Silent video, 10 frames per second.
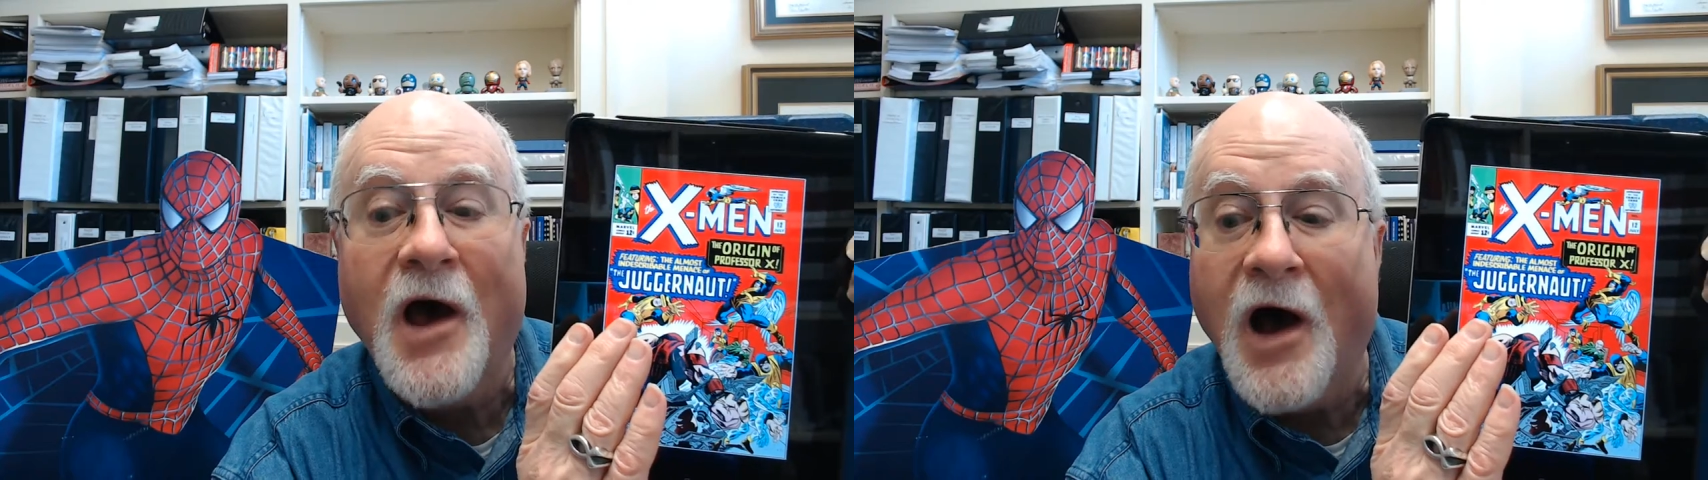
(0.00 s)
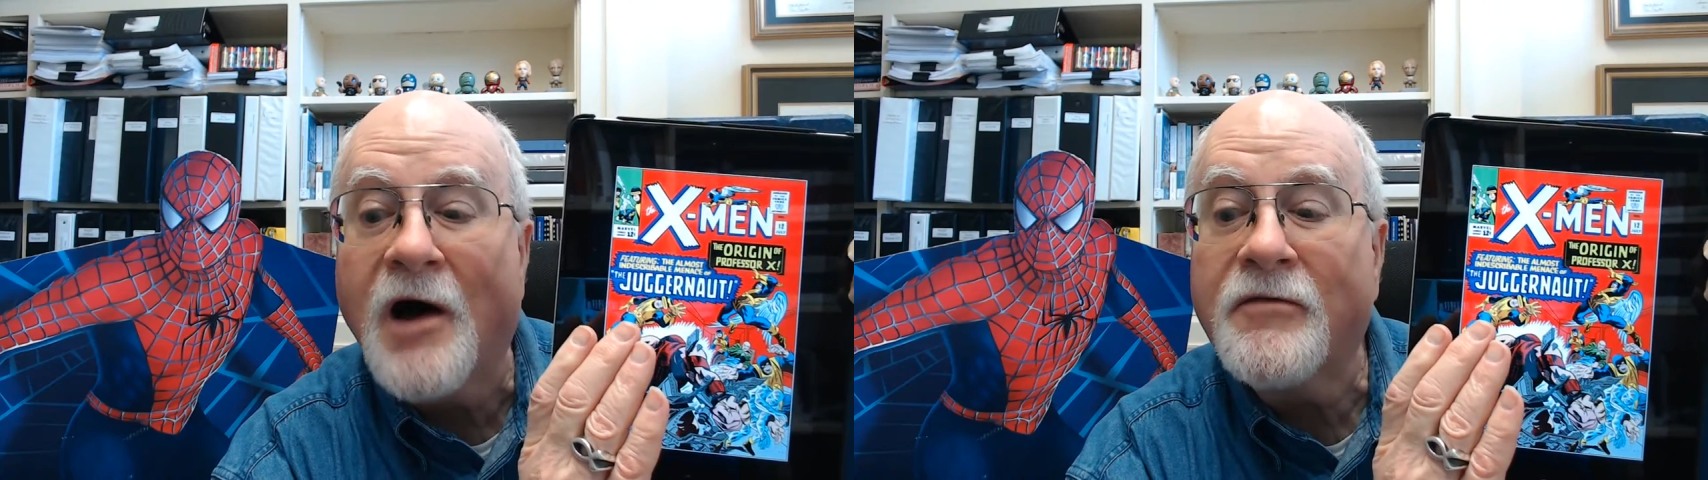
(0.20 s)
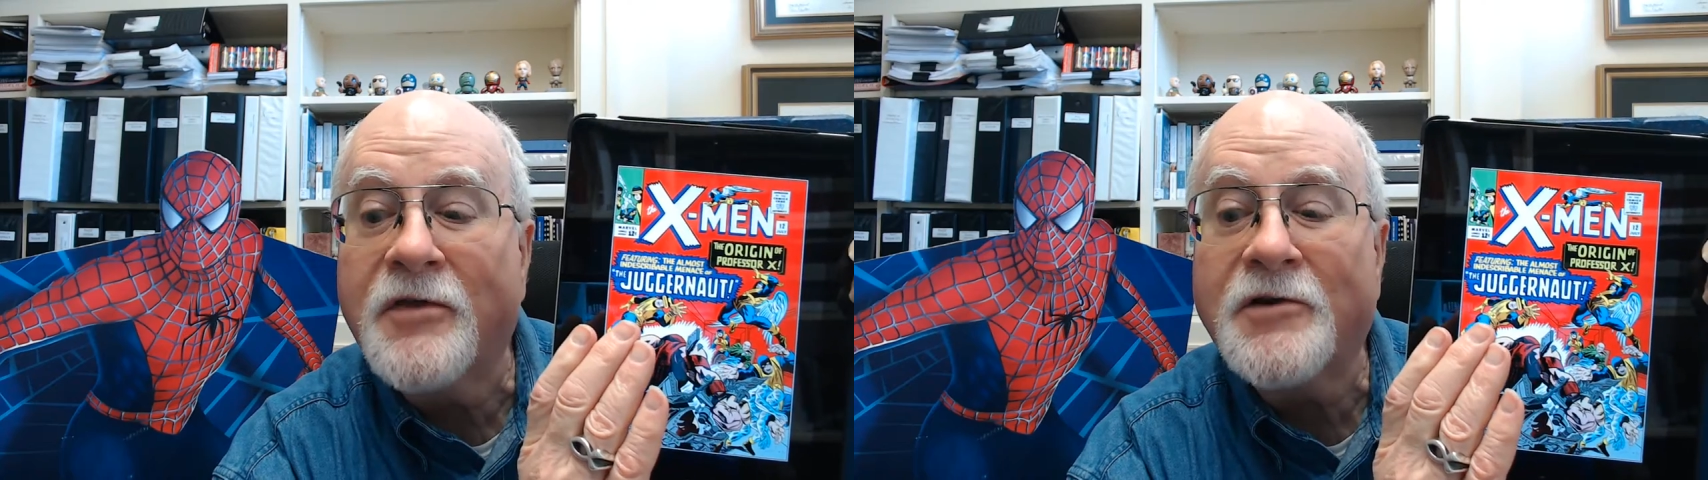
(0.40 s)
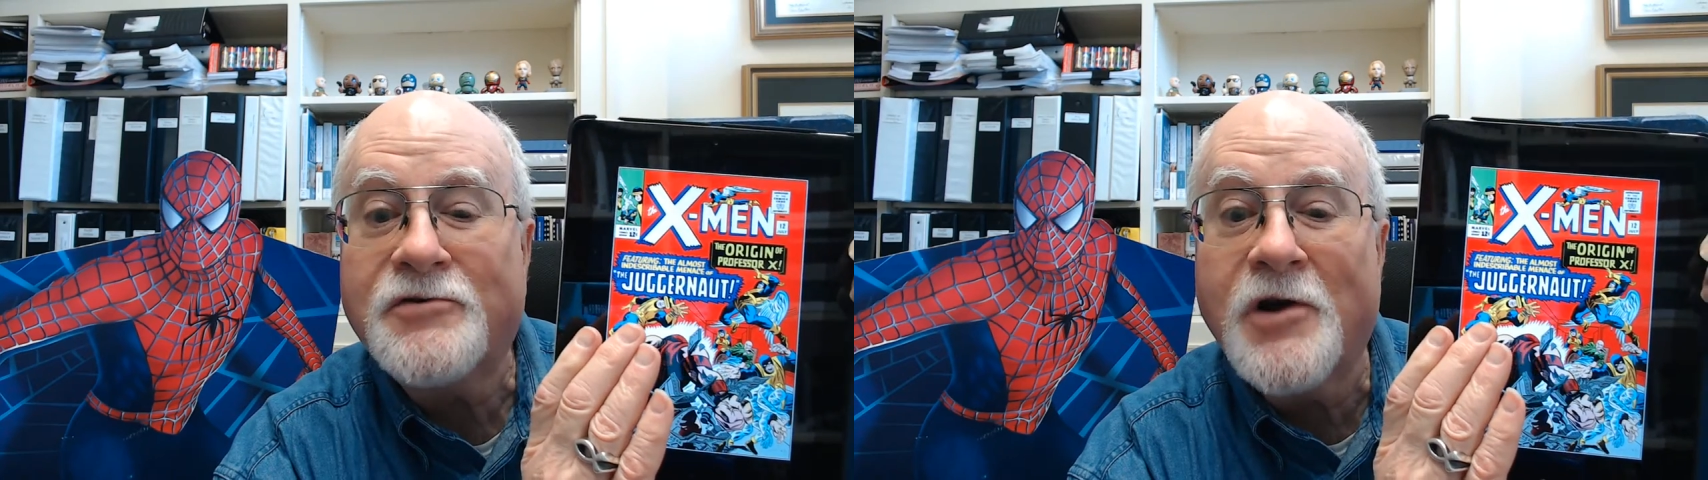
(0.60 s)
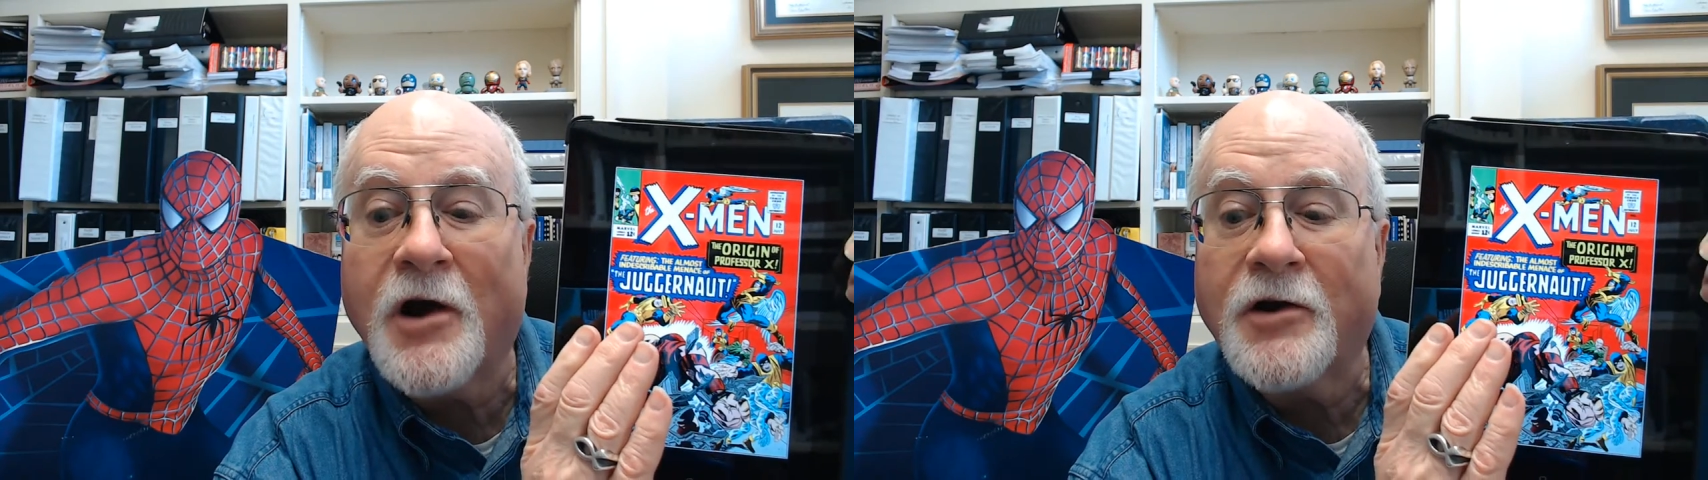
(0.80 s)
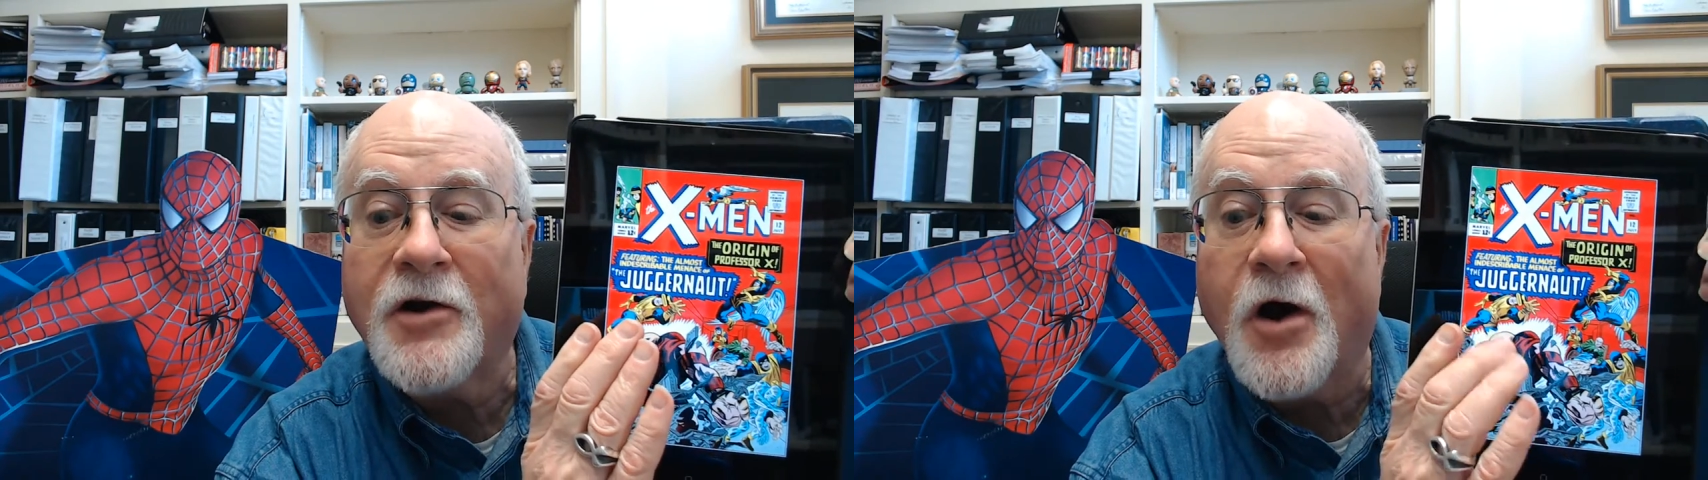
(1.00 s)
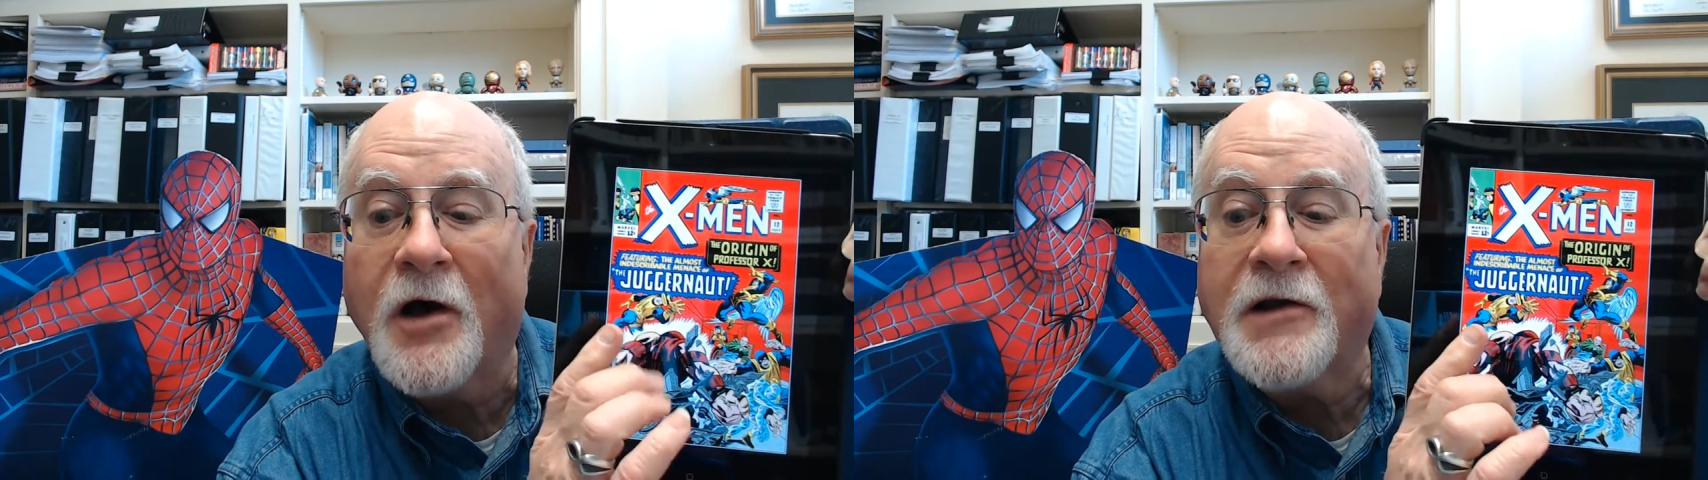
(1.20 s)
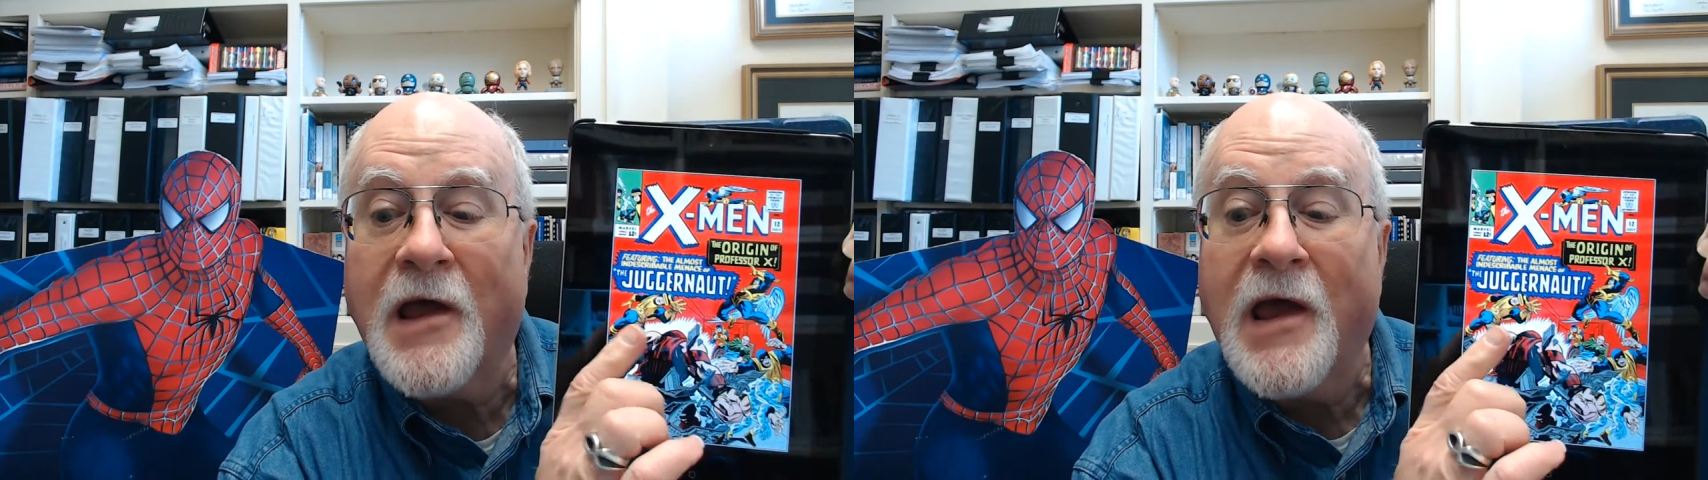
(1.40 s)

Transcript: of the Juggernaut.